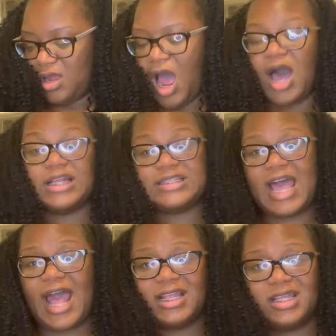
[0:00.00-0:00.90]

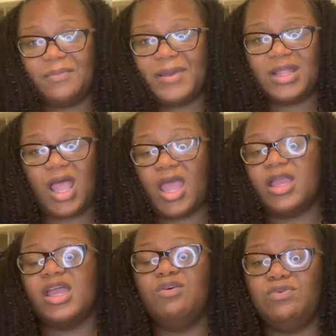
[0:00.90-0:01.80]
tying it up at
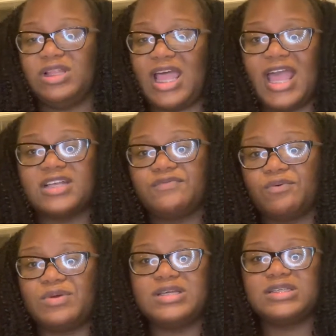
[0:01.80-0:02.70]
night, it will last
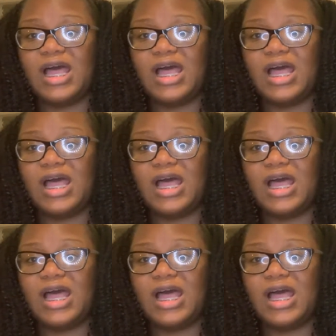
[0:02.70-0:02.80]
for weeks.